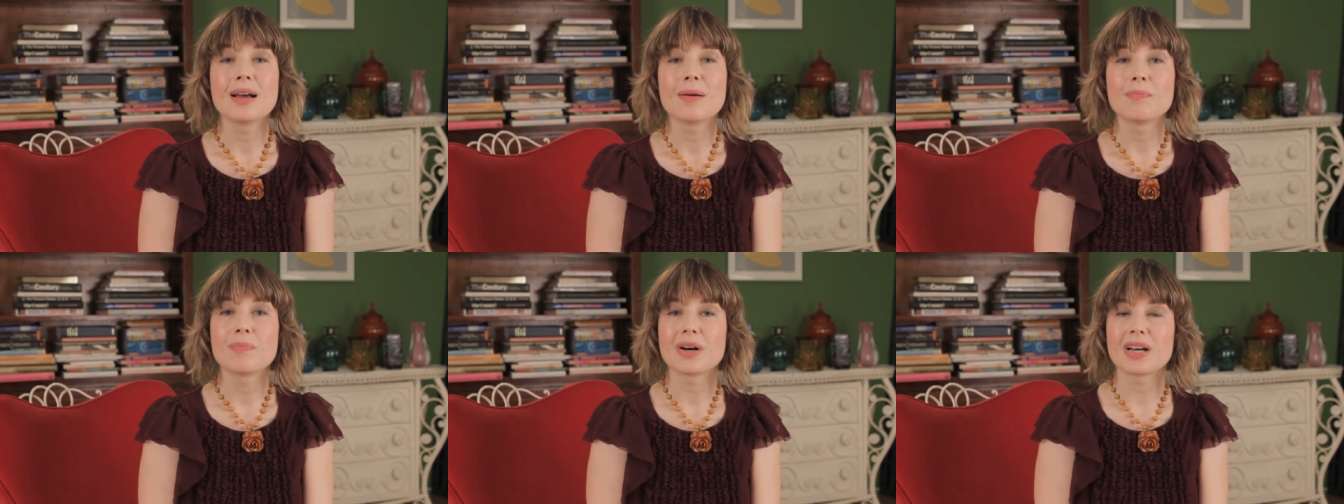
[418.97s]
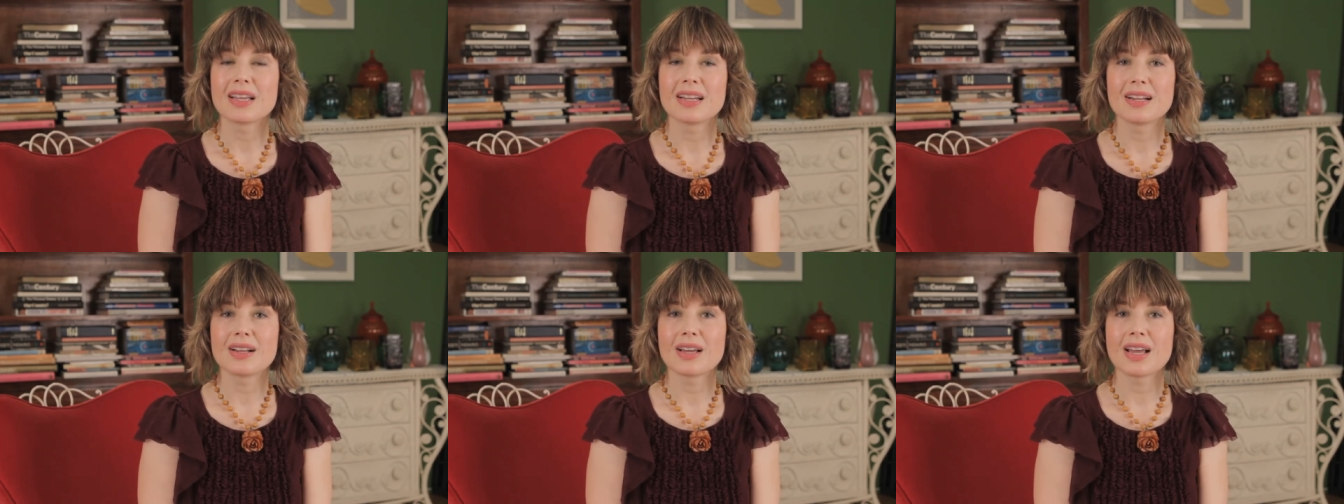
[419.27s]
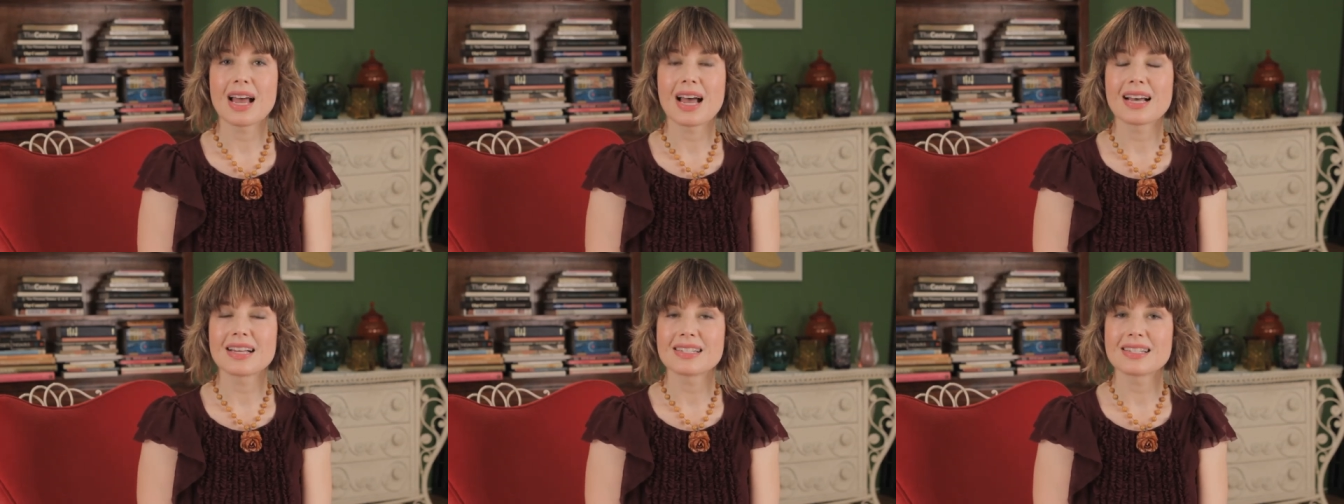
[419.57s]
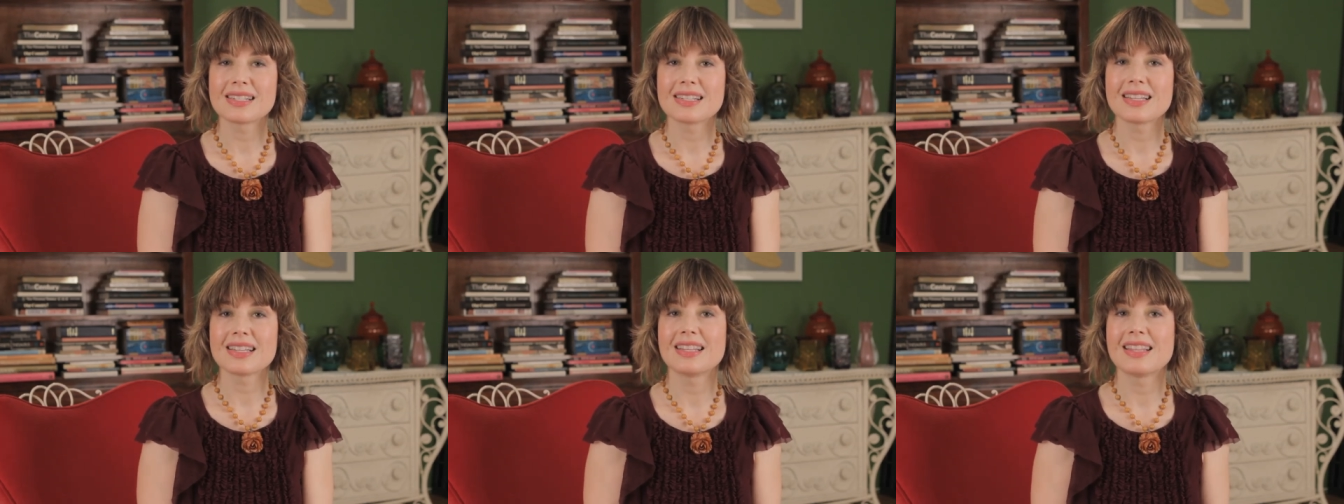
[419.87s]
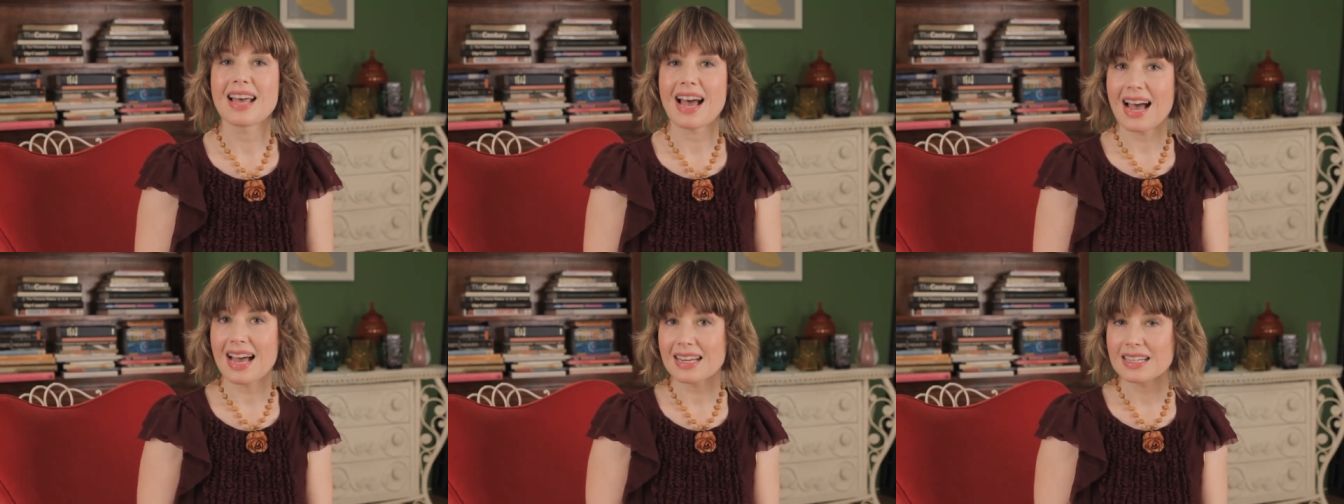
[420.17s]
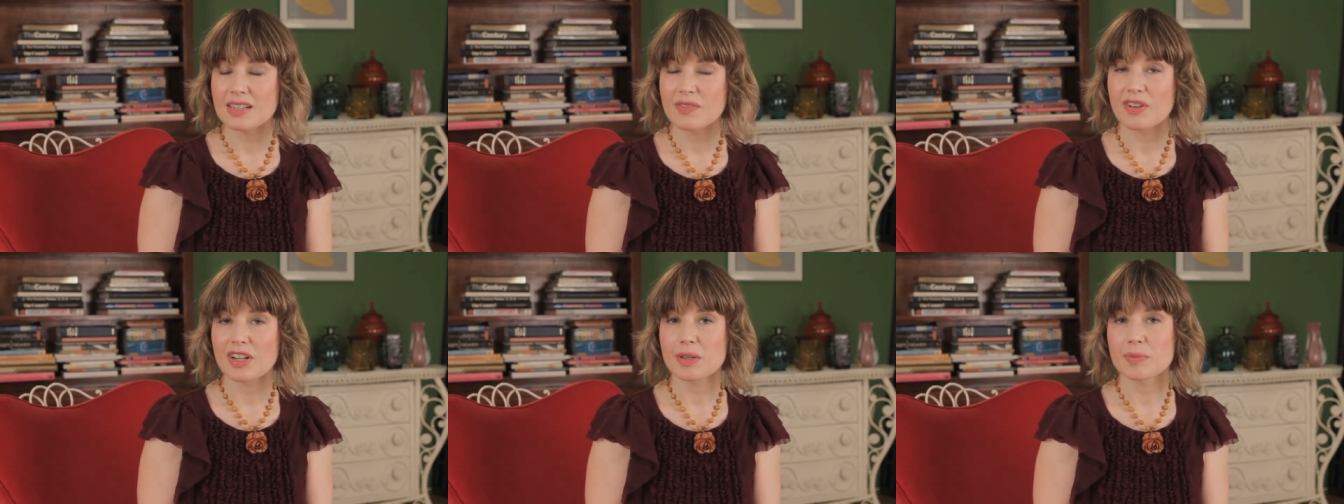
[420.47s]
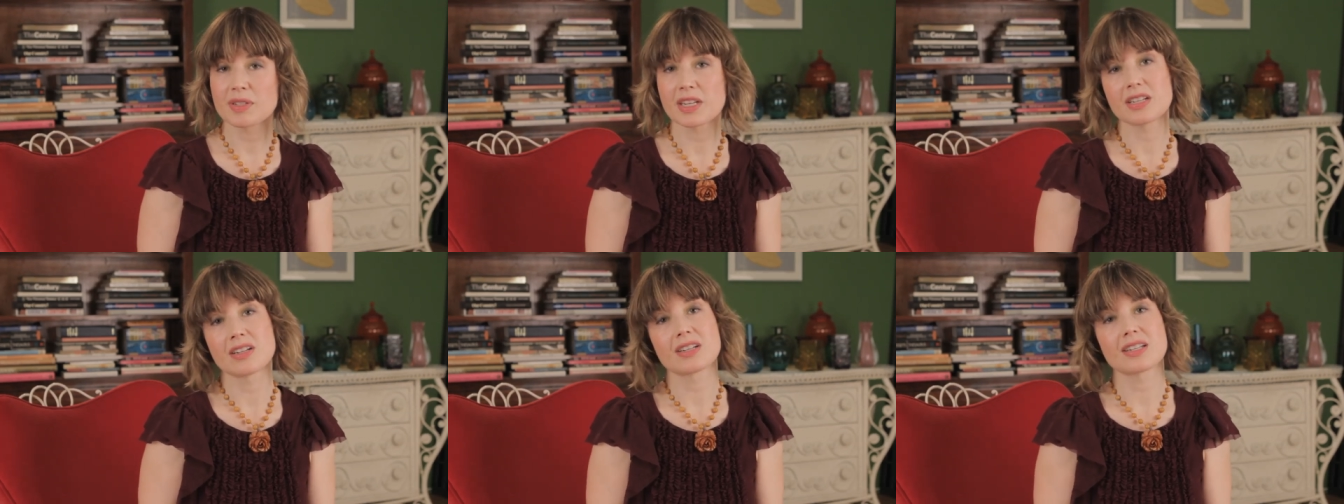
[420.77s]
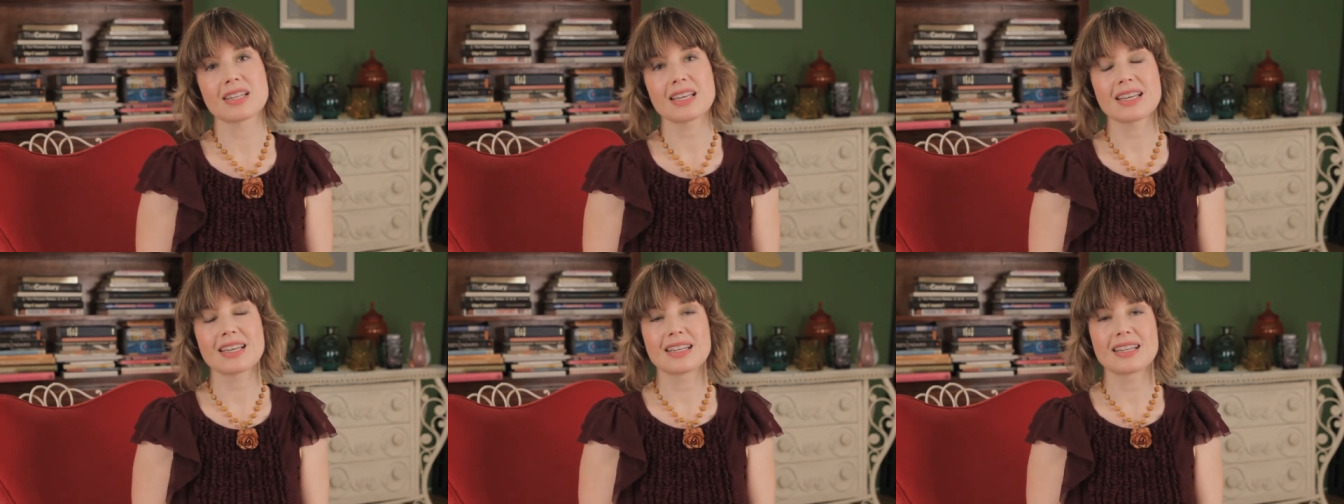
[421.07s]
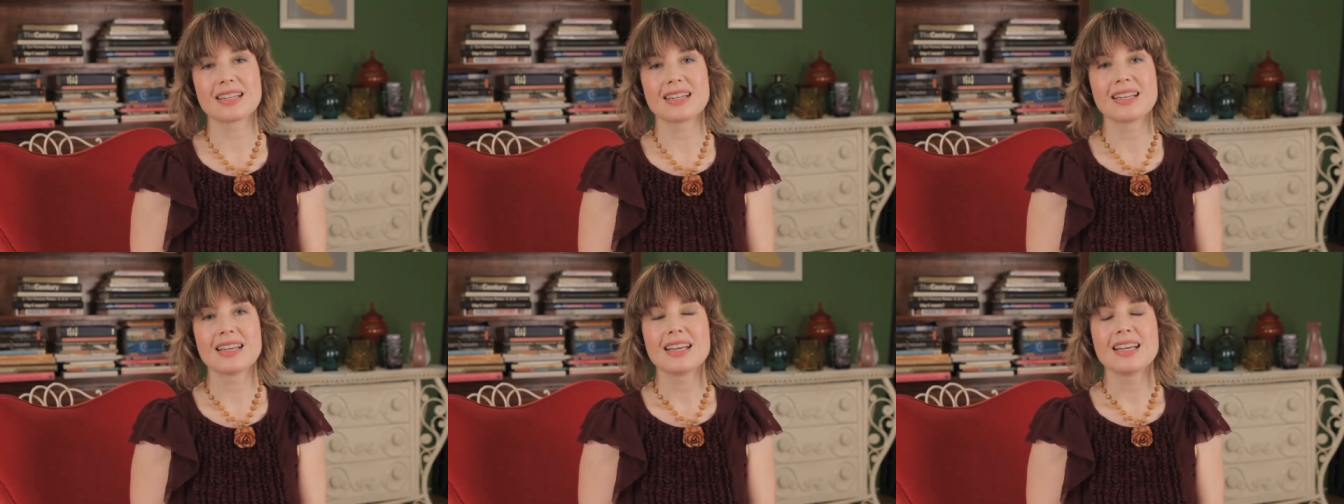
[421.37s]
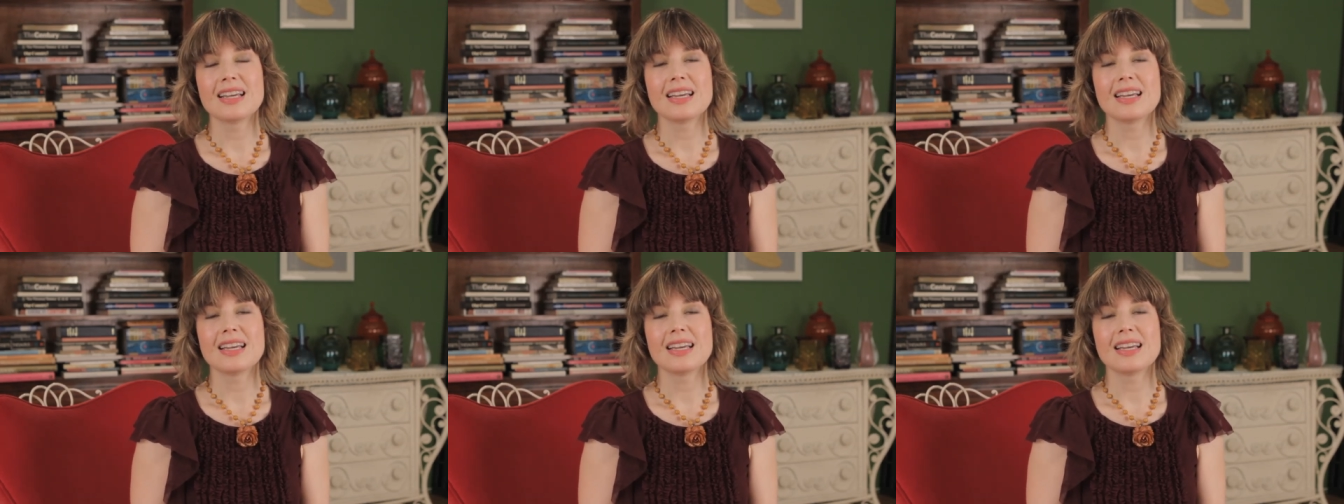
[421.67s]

But as that develops in your skin,